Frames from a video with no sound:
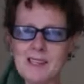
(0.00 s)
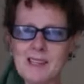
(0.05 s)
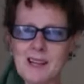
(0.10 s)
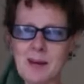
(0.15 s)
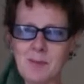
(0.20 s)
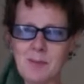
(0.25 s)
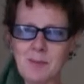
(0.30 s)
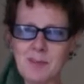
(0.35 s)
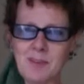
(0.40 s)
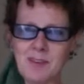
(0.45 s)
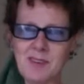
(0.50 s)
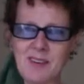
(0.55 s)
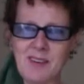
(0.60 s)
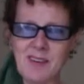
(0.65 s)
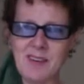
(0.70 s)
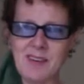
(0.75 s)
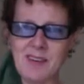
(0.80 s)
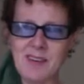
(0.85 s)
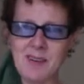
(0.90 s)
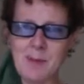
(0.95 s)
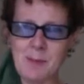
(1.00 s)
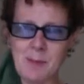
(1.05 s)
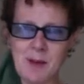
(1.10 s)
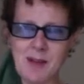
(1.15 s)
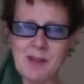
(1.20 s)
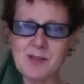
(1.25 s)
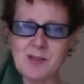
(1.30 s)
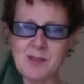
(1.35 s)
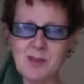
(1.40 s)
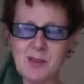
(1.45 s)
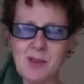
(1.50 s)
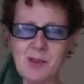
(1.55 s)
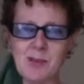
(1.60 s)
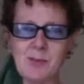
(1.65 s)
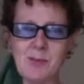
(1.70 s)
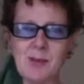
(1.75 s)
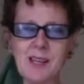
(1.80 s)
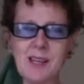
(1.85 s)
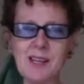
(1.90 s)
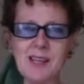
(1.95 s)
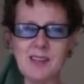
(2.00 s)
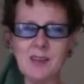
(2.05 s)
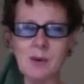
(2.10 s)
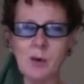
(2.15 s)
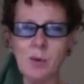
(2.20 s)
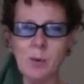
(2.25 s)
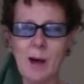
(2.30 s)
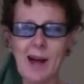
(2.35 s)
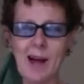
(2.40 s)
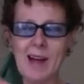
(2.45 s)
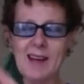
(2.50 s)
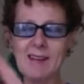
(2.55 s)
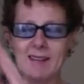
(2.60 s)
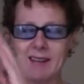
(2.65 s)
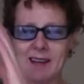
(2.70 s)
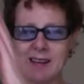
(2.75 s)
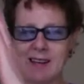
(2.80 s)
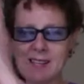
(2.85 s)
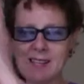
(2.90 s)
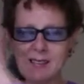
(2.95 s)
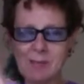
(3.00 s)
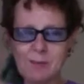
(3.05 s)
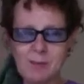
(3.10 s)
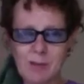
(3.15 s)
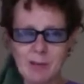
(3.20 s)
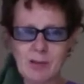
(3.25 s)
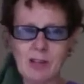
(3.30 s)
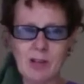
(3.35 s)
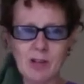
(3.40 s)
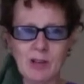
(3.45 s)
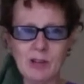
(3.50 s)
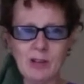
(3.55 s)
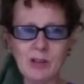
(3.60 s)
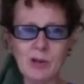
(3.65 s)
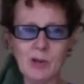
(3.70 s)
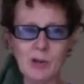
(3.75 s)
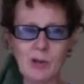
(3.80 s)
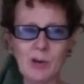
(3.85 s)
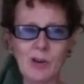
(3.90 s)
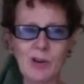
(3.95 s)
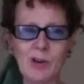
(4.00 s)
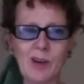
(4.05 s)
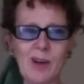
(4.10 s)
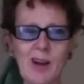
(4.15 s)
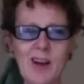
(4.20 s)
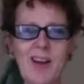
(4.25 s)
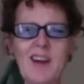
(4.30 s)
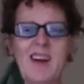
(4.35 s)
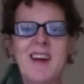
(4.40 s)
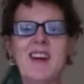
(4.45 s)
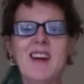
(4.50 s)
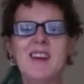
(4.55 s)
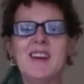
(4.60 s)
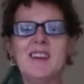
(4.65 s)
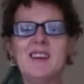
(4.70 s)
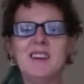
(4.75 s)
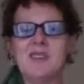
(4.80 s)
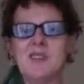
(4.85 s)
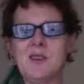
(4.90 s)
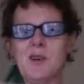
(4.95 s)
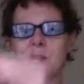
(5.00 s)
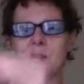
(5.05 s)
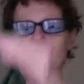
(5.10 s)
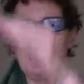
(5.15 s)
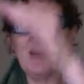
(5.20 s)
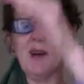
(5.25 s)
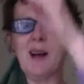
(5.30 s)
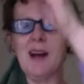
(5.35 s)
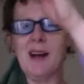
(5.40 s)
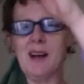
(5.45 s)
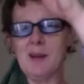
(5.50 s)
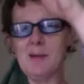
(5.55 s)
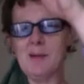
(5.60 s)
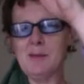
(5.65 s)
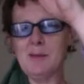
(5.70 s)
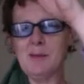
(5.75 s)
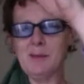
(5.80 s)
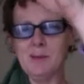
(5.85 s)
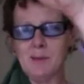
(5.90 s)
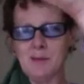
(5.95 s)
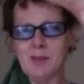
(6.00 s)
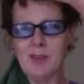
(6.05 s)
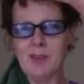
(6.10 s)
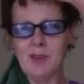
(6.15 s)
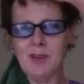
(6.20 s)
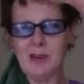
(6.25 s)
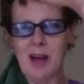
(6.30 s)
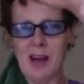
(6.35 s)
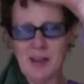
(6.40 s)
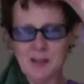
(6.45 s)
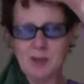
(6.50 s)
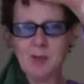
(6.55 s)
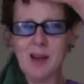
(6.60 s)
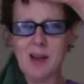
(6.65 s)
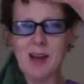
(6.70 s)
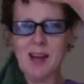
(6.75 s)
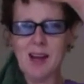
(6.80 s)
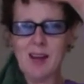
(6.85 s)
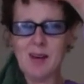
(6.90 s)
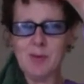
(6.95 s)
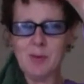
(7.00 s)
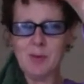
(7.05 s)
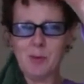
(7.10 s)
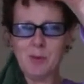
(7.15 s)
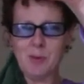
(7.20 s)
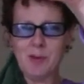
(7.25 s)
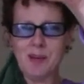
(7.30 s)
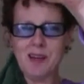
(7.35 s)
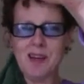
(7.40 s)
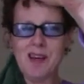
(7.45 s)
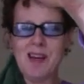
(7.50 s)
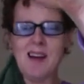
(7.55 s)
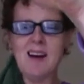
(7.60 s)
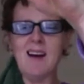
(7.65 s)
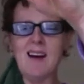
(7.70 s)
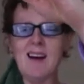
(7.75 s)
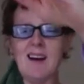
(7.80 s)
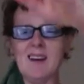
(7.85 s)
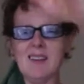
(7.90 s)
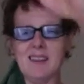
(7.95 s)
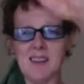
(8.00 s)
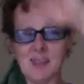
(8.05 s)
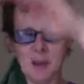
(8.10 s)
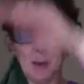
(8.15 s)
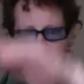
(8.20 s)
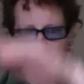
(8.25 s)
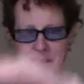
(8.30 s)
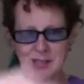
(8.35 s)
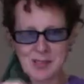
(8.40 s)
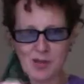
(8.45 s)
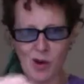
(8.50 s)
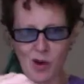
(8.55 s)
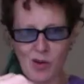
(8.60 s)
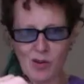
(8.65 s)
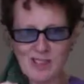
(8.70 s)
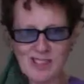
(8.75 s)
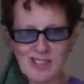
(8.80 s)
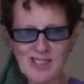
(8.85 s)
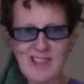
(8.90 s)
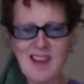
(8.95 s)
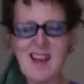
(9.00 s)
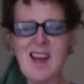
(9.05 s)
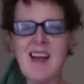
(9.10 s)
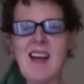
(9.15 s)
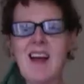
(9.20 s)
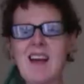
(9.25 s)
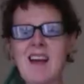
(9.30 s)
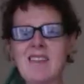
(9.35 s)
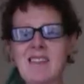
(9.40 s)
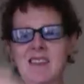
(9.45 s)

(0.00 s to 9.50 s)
kept the bedroom in a way that has a very logical order. So, underwear will be here, and then there'll be socks, and